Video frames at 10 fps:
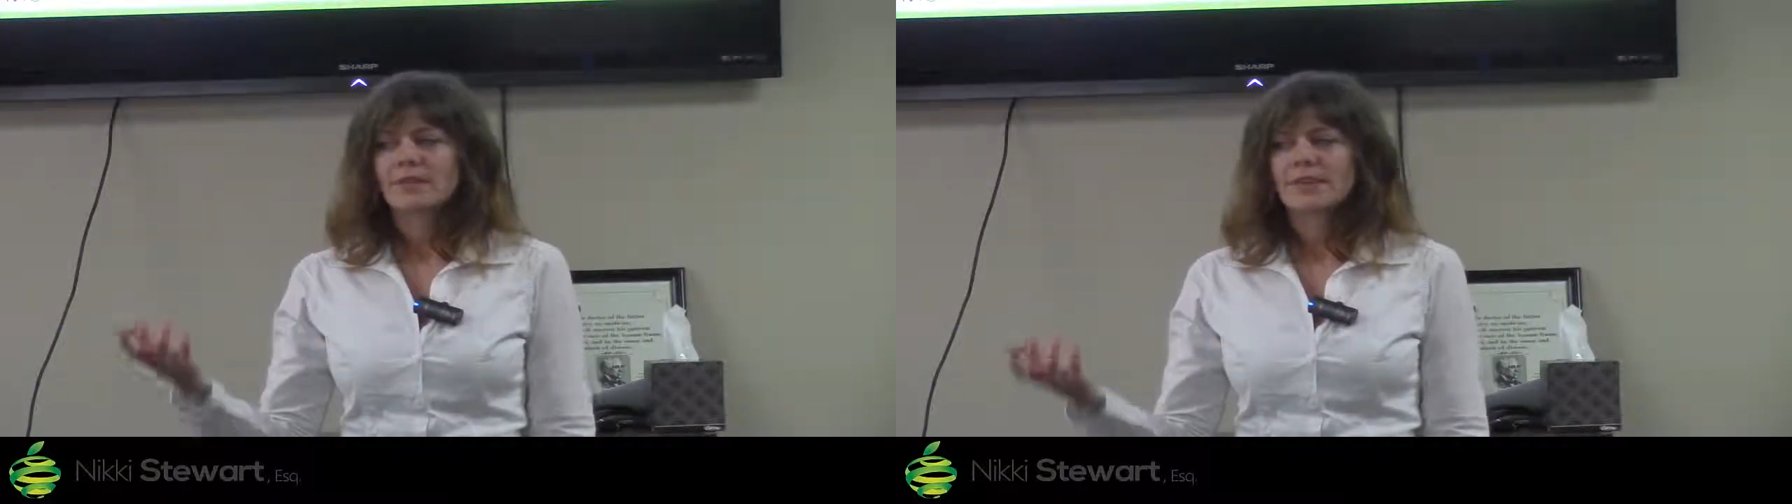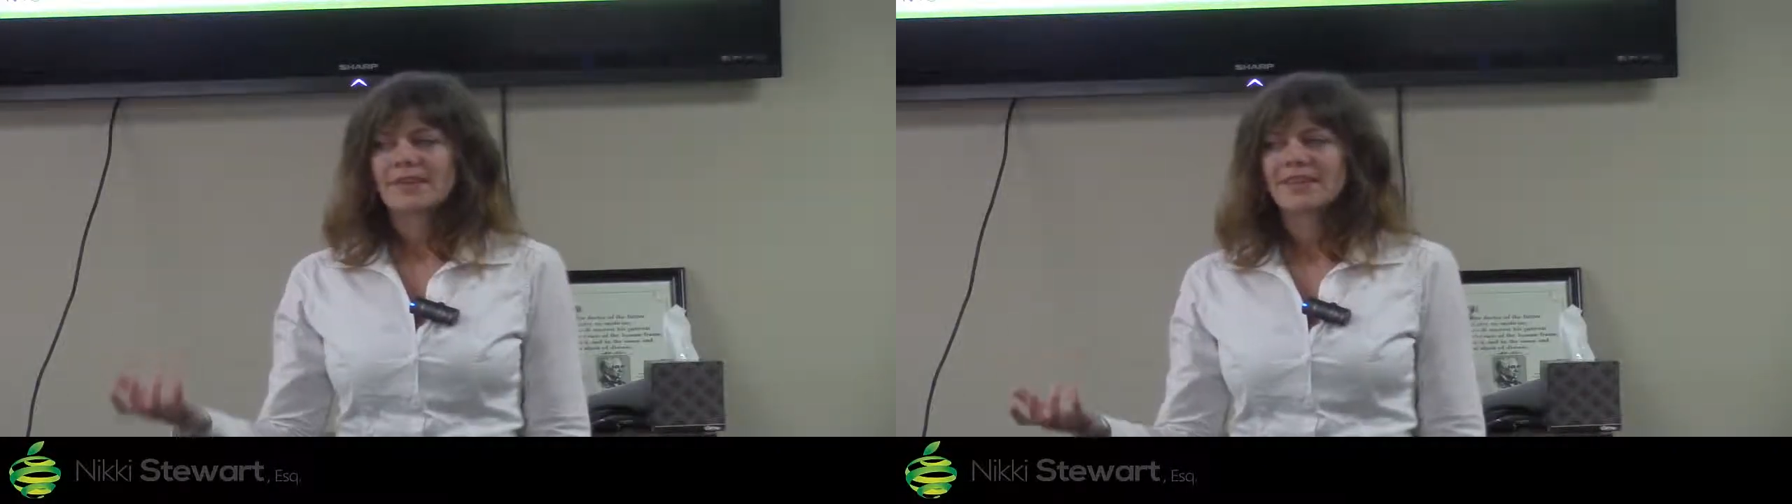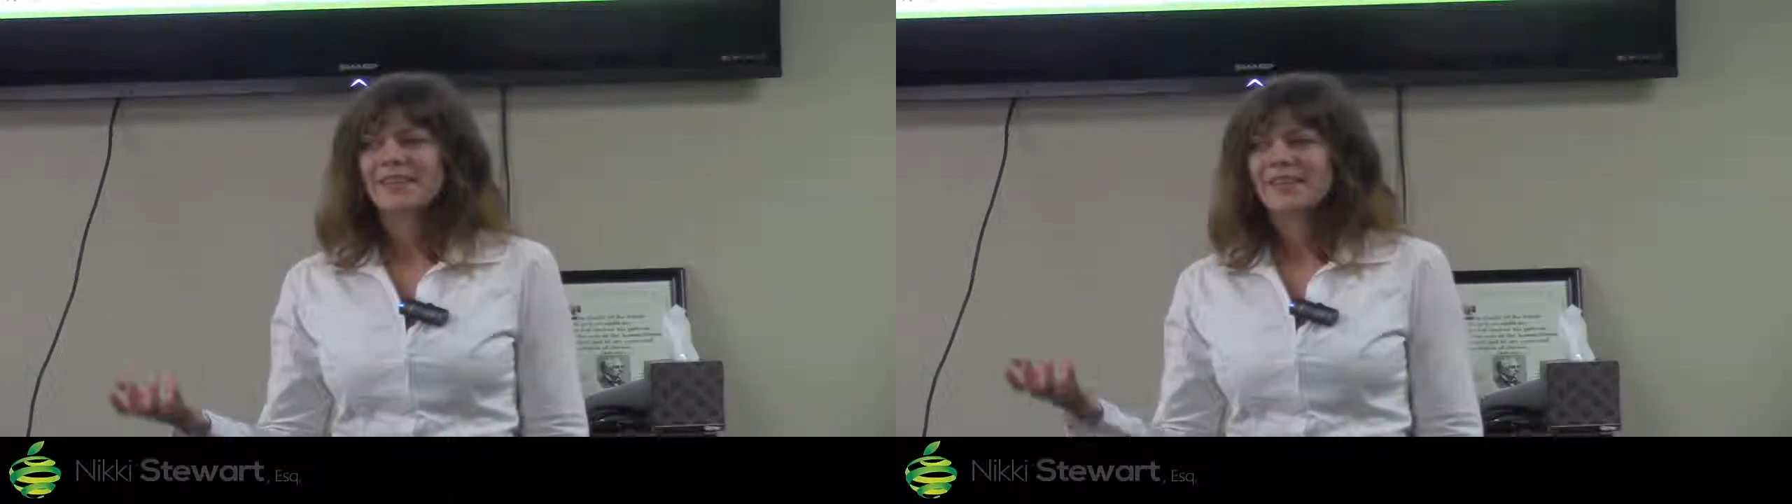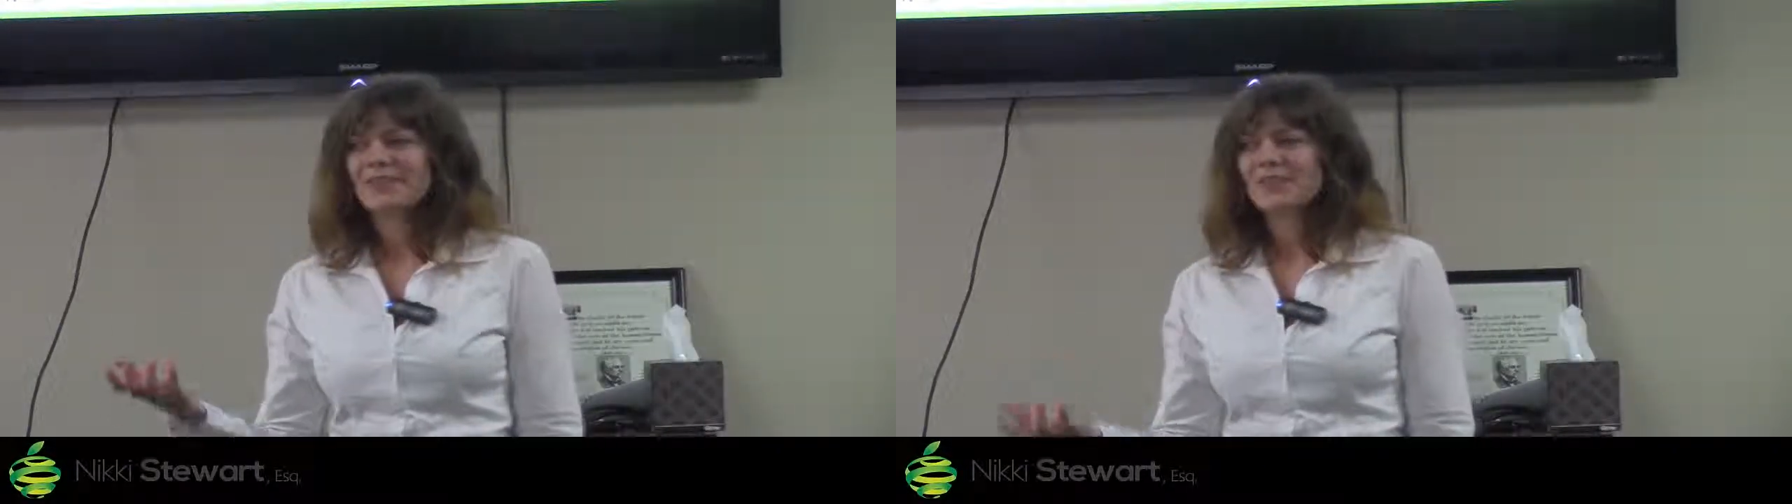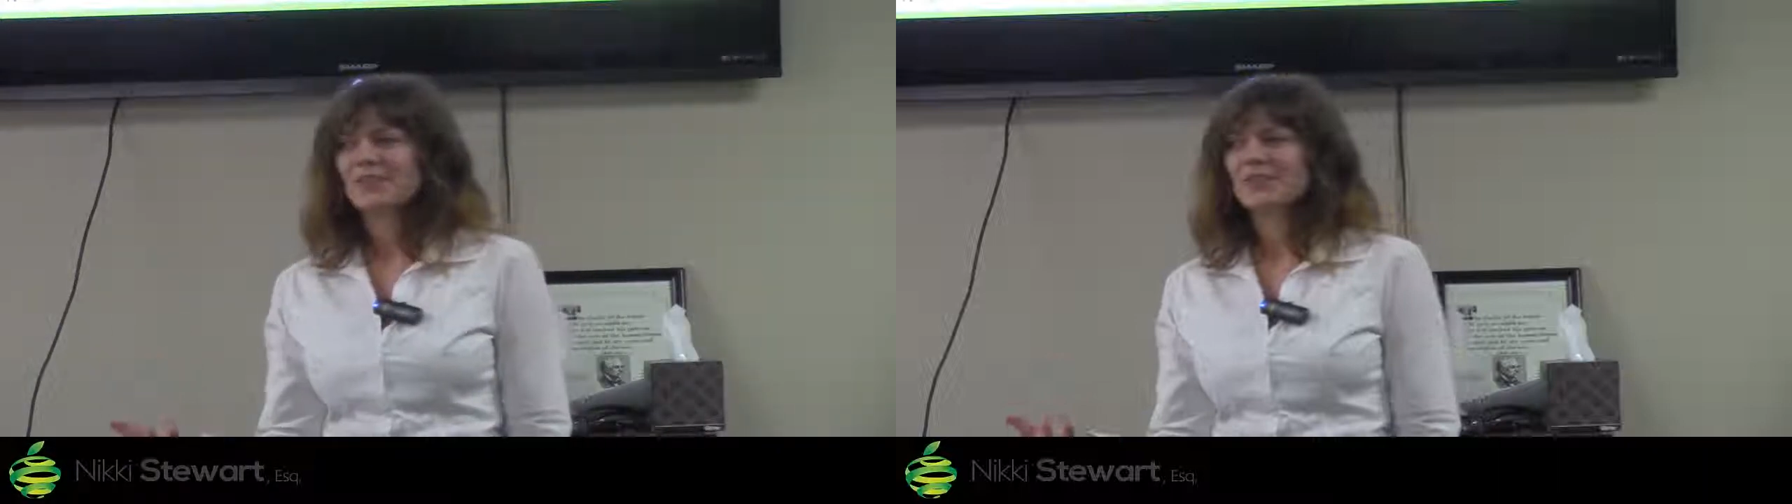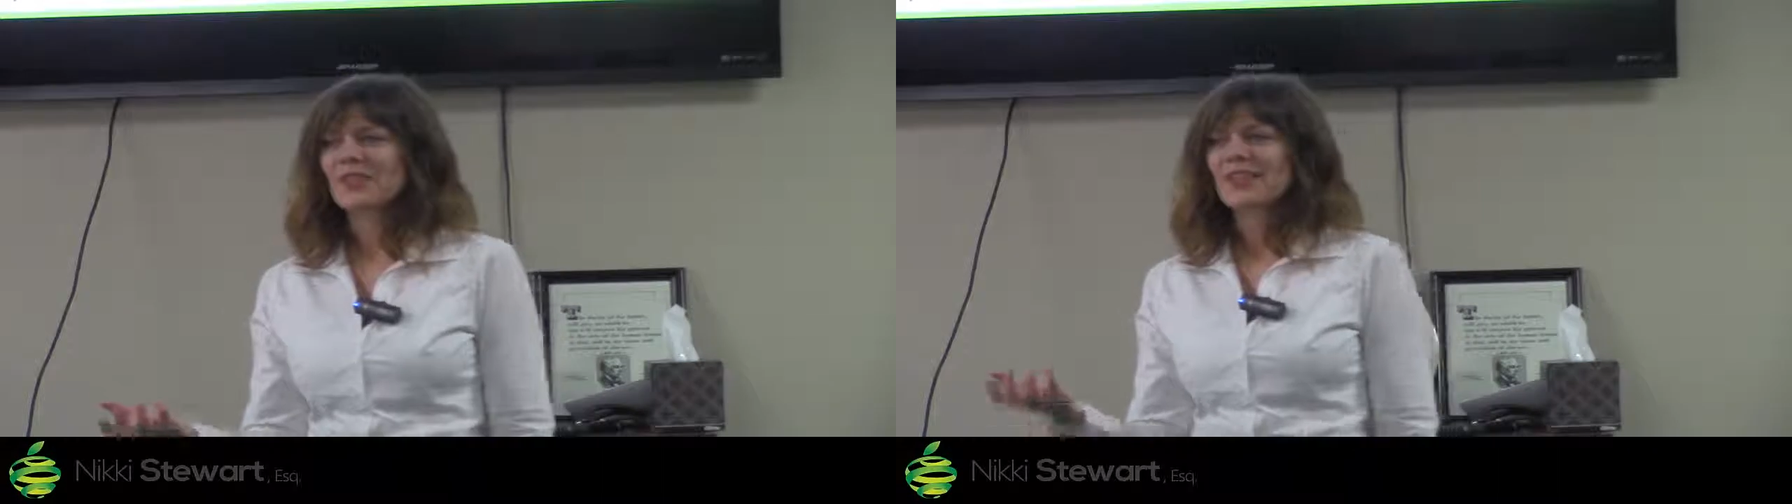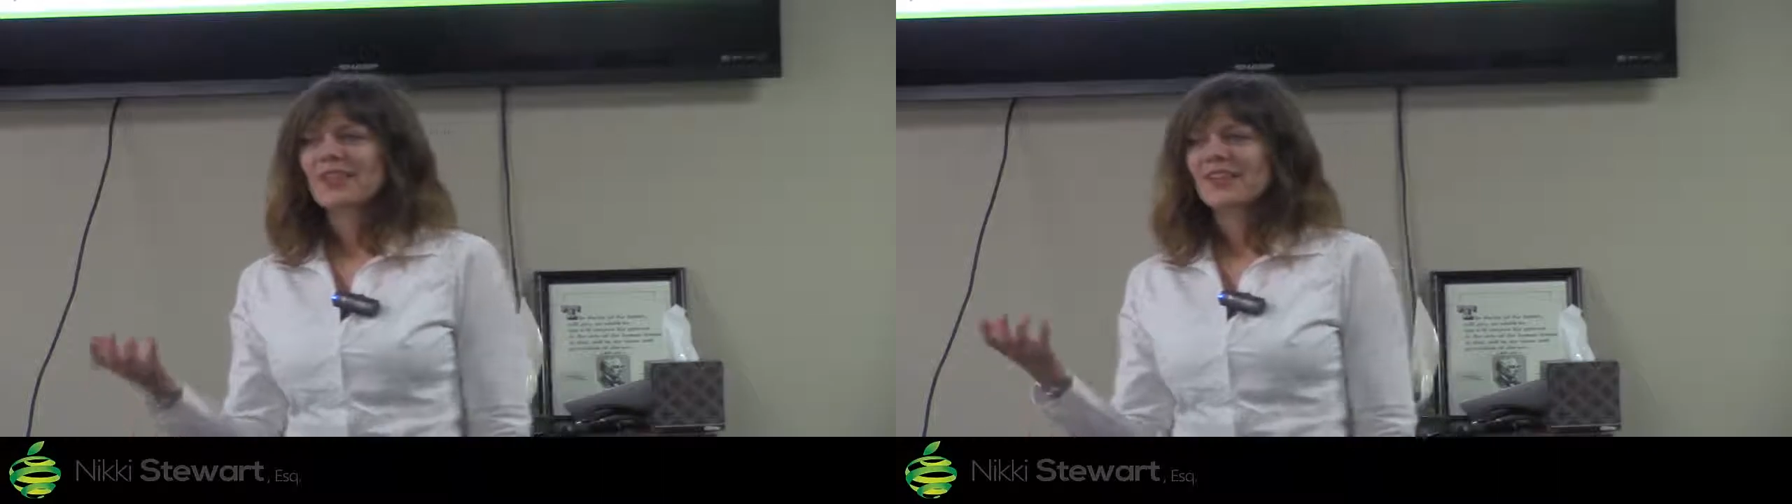it's just